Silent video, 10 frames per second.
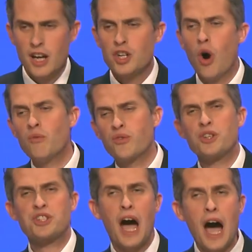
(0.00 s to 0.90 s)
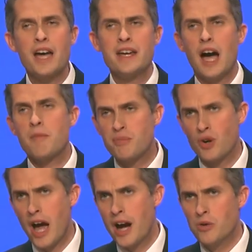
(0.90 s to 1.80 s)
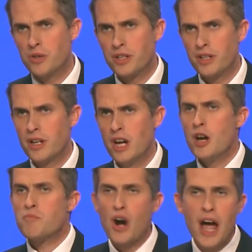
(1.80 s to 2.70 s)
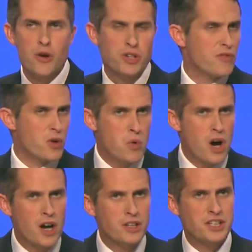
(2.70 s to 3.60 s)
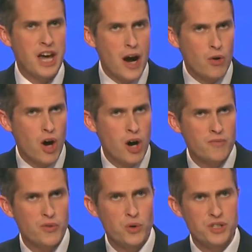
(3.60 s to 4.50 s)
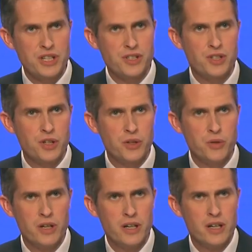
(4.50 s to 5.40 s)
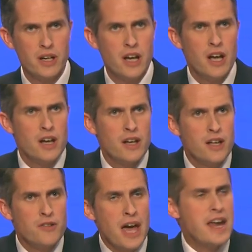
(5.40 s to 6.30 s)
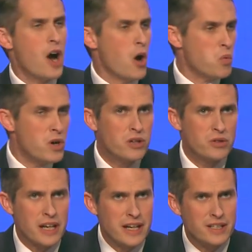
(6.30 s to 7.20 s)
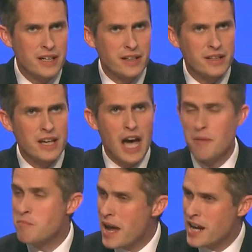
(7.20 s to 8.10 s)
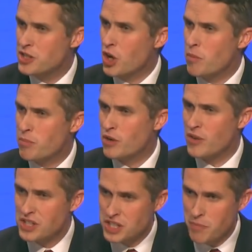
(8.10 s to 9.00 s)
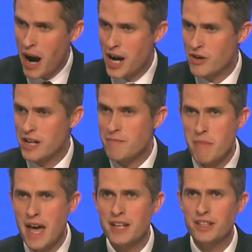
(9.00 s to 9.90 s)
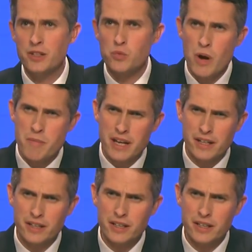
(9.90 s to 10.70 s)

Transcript: conference, I am proud, proud of a work that our armed forces do. They are world leading and made up of inspiring men and women.